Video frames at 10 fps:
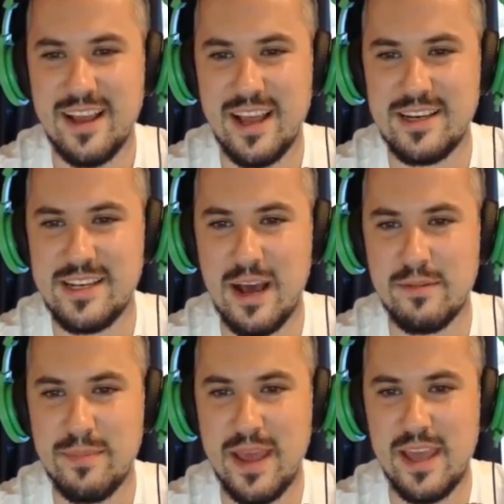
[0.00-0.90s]

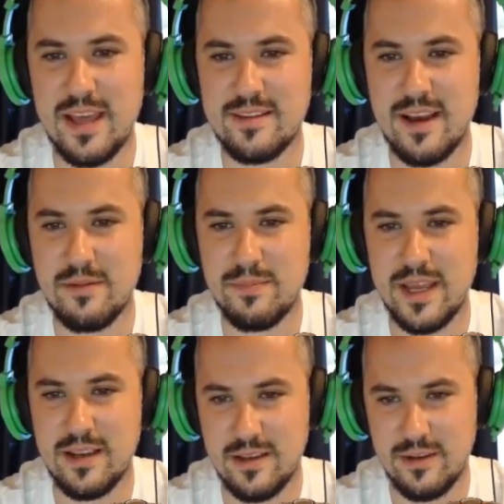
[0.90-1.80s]
Adopt me, adopt
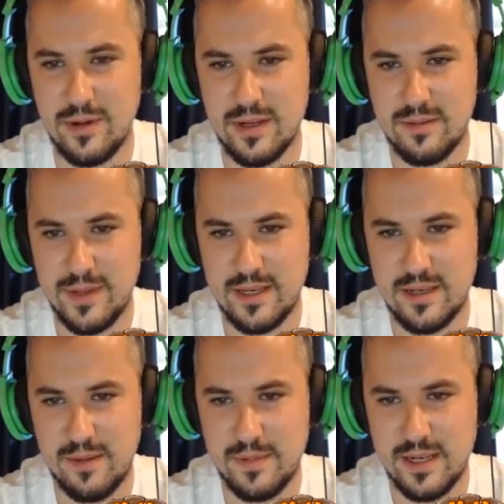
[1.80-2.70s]
me. Do you want to be
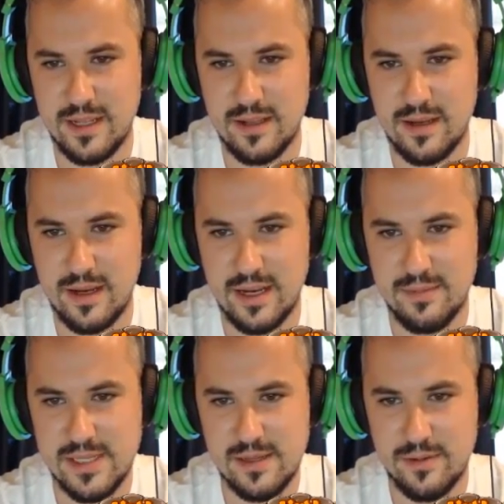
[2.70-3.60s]
adopted, little guy? Let
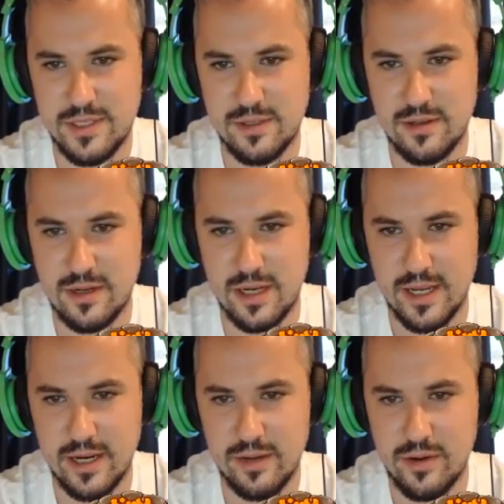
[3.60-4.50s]
me see what you look like.
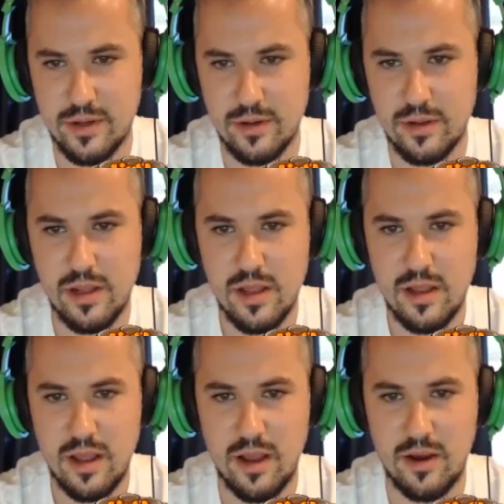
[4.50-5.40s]
Are you cool?
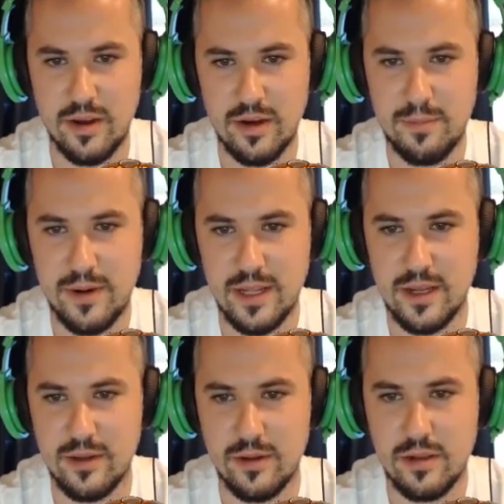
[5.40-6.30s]
Oh, you're pretty
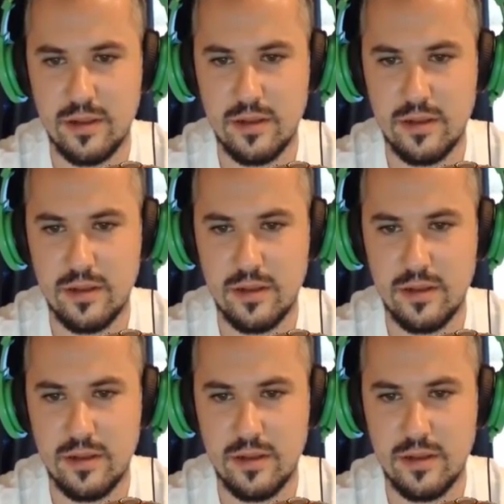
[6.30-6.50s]
cool.